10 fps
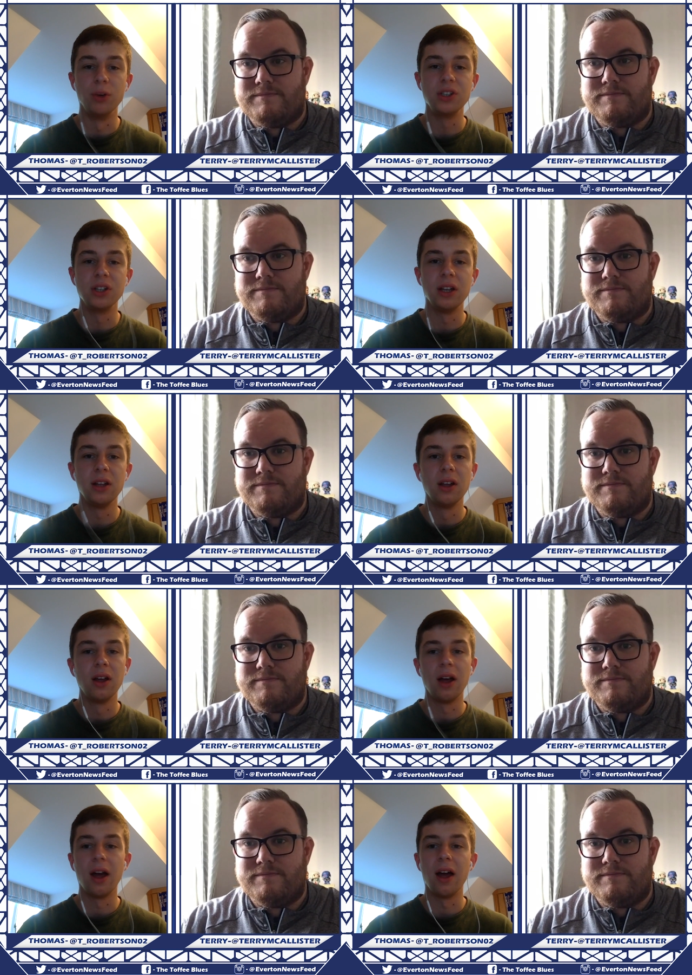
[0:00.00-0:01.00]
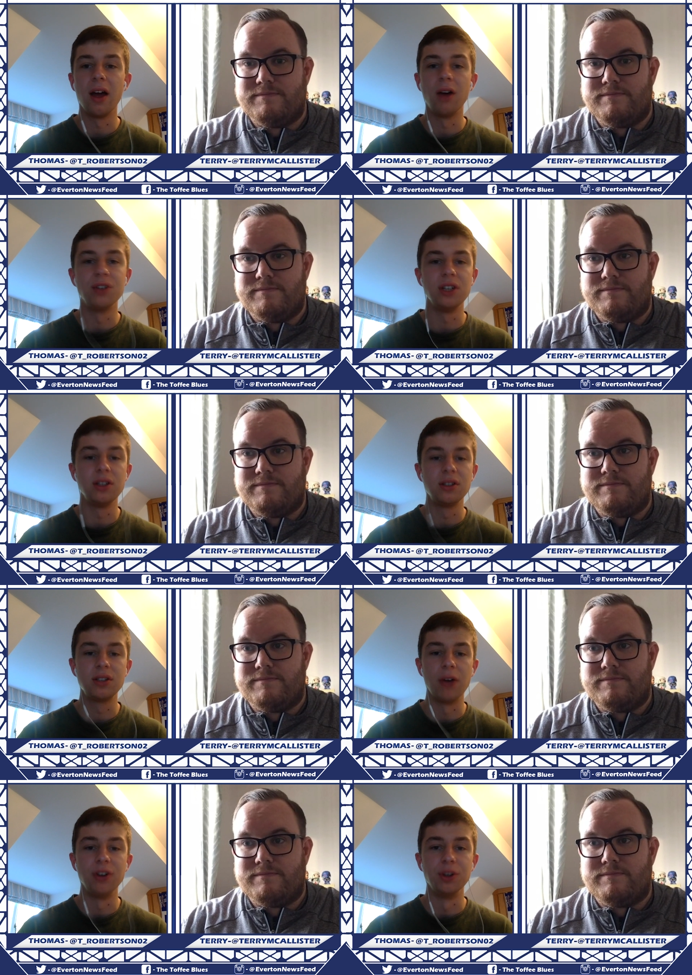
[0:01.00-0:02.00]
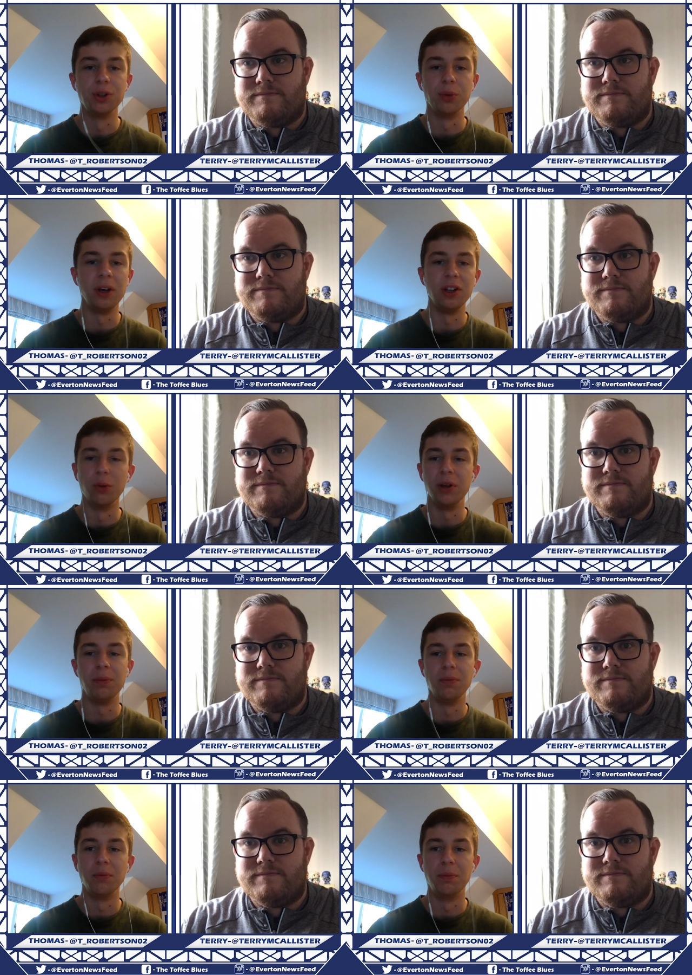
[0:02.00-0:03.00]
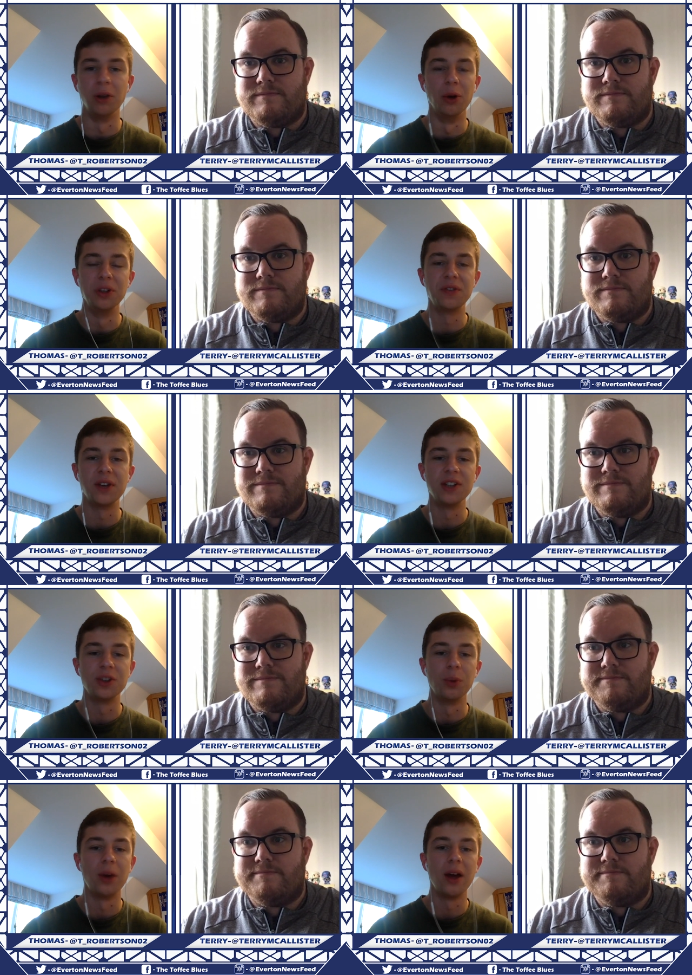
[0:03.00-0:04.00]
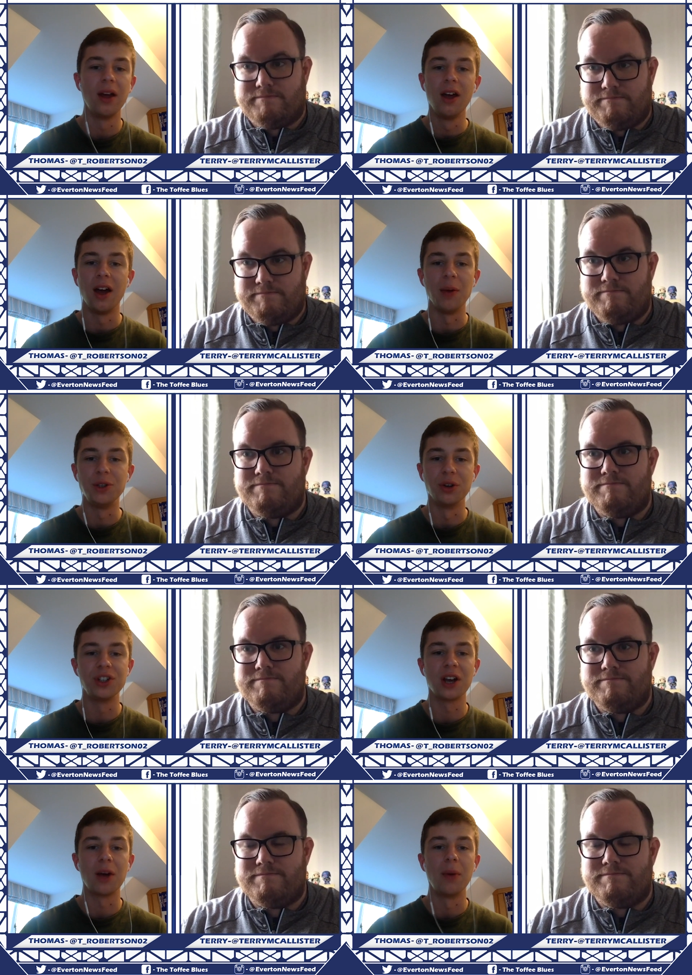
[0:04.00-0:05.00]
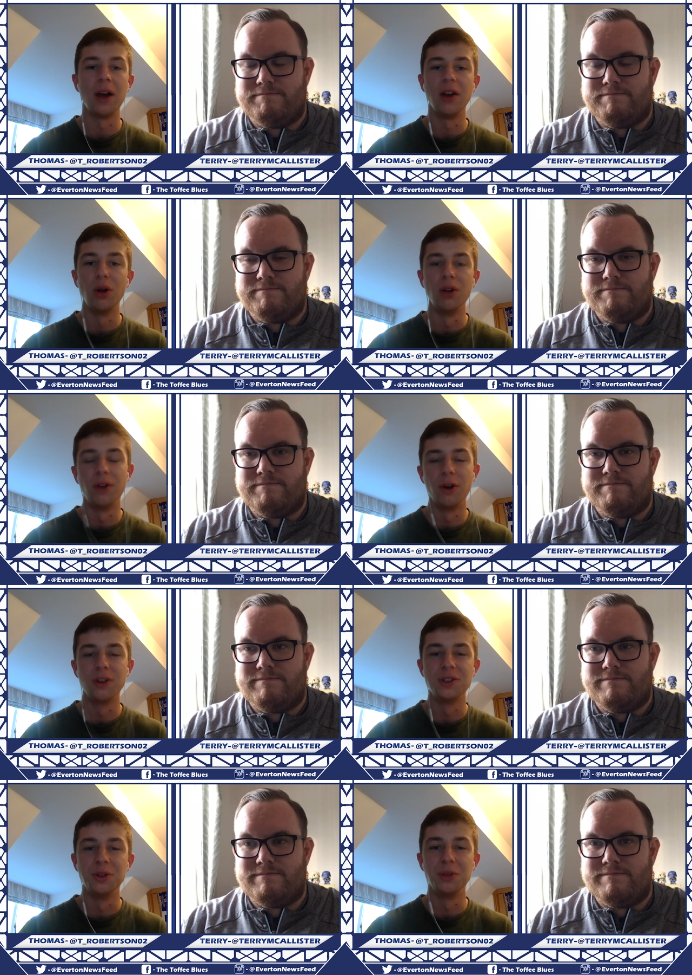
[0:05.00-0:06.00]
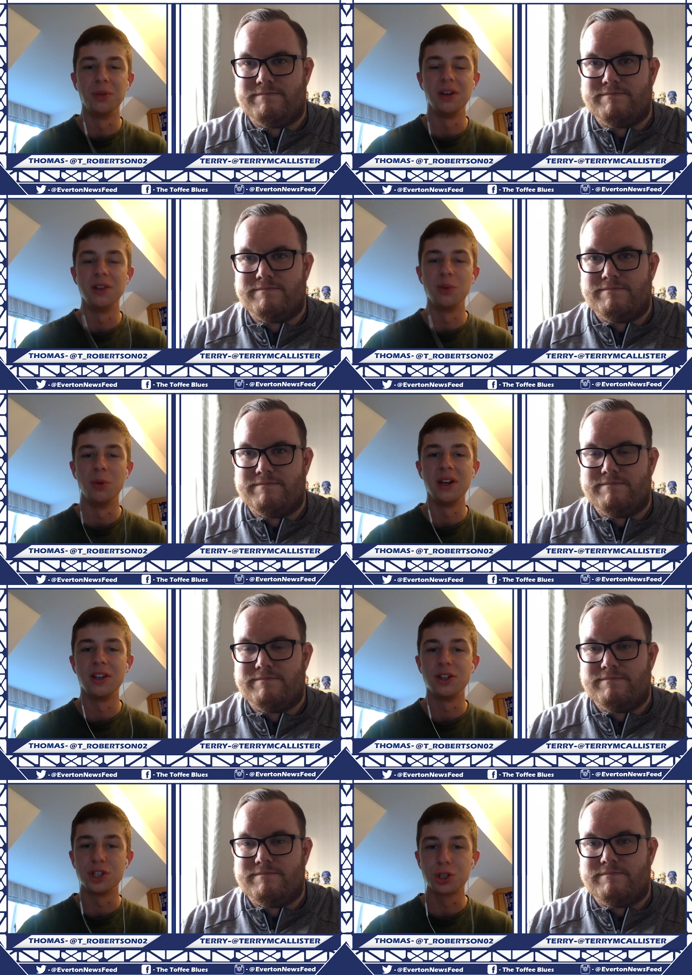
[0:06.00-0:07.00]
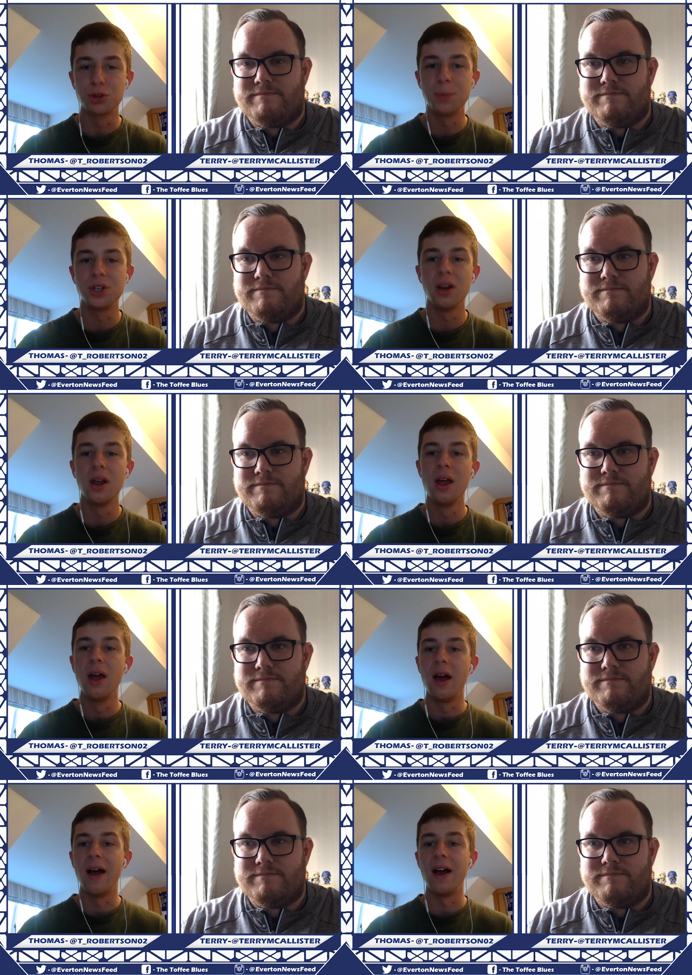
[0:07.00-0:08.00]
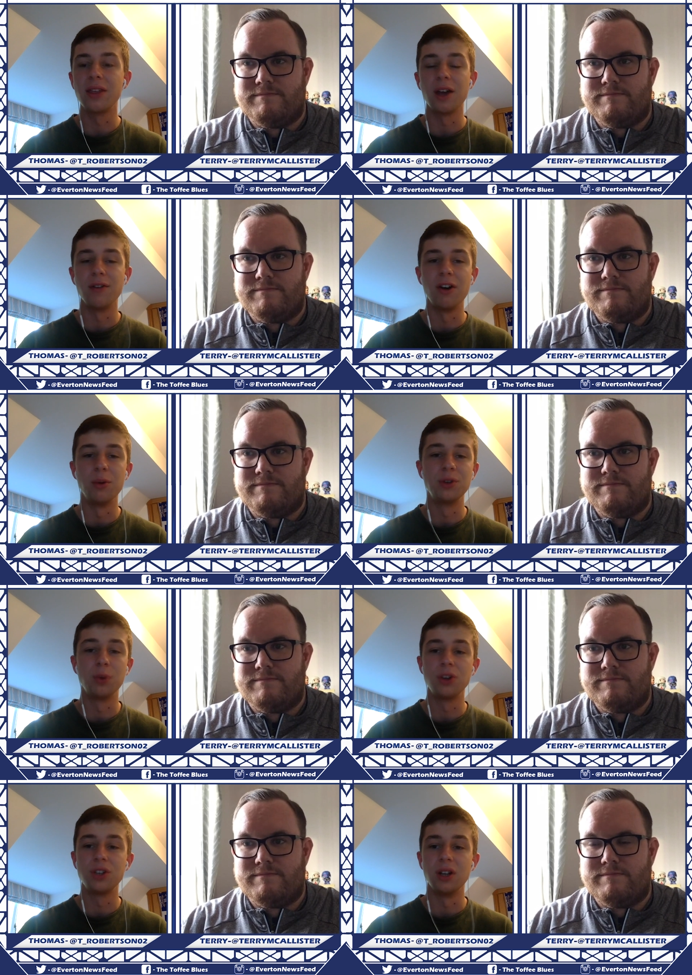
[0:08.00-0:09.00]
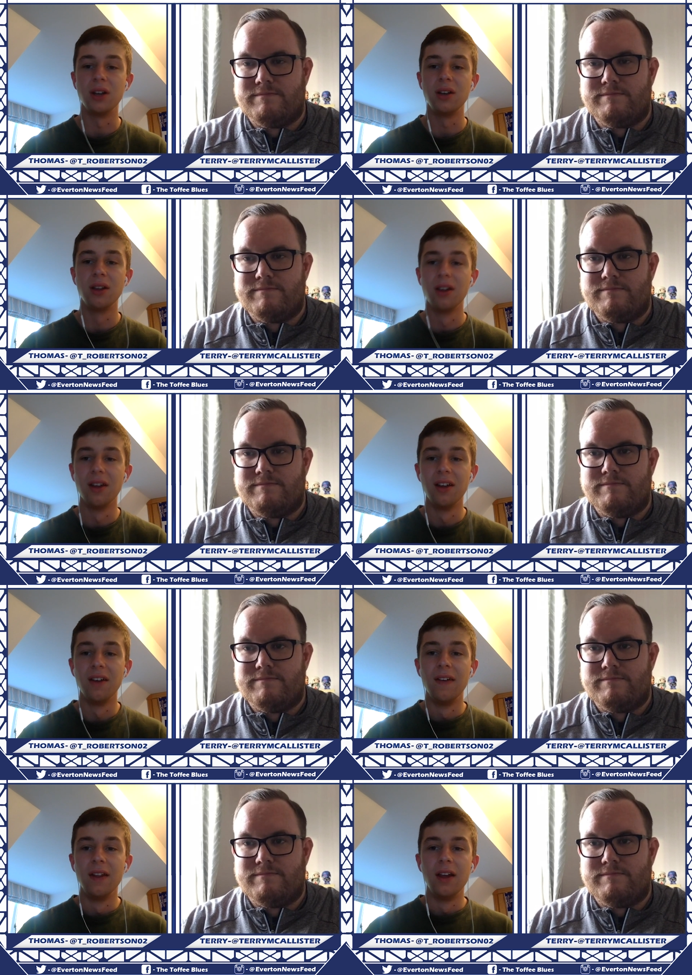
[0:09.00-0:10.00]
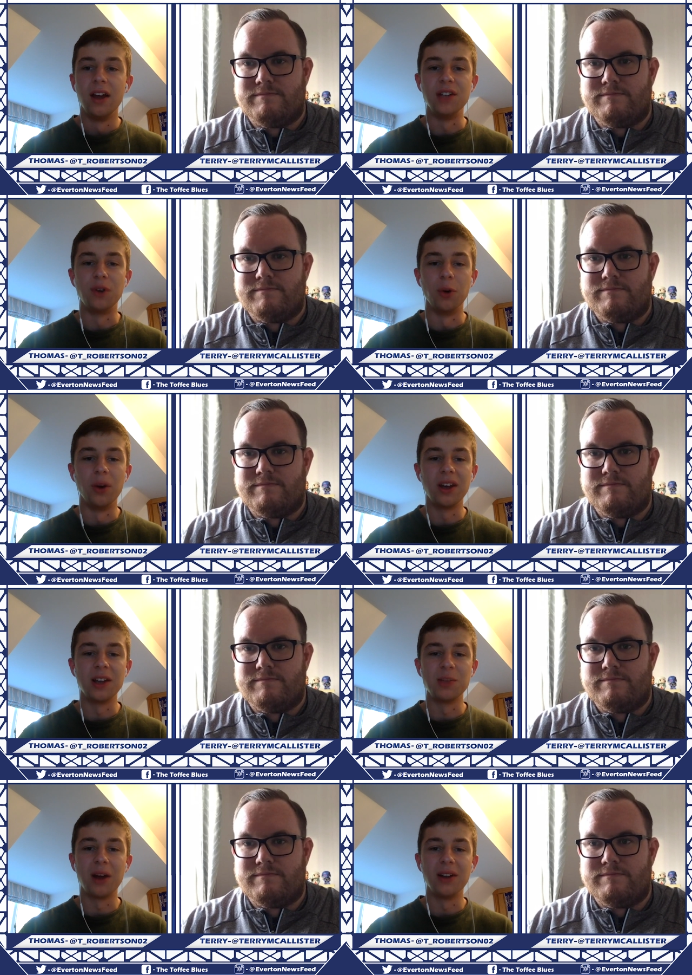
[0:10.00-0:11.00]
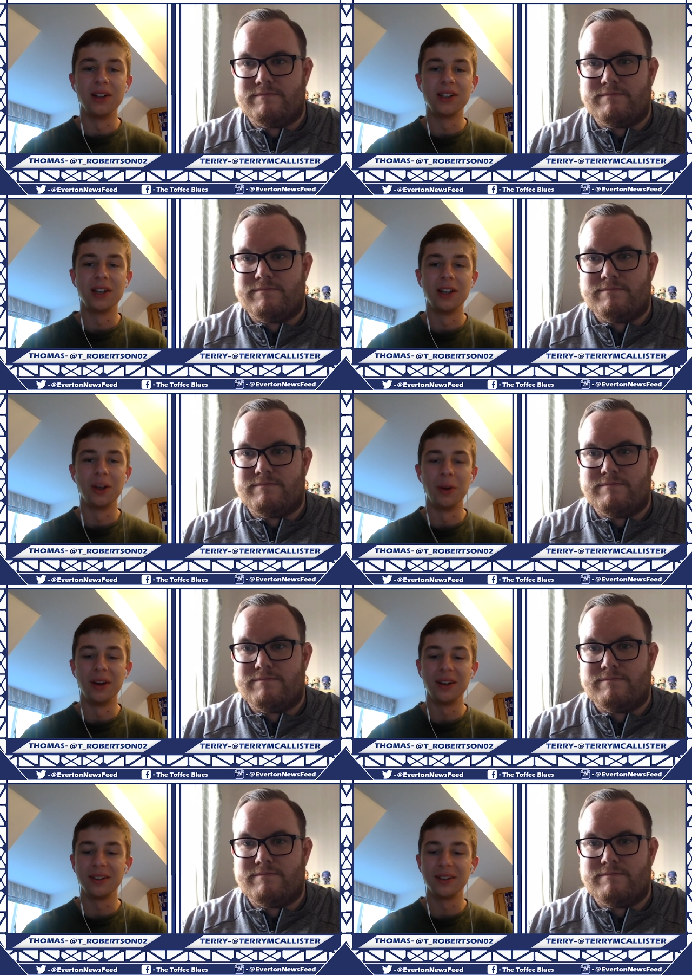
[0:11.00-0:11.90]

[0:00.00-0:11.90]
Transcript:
Speaker 1: recently. Uh, obviously, Terry's social media will be below his face somewhere. Uh, be sure to check out mine. All of our other social medias will be in the description. Uh, thank you very much for watching and. Here's for a win against Palace. Goodbye.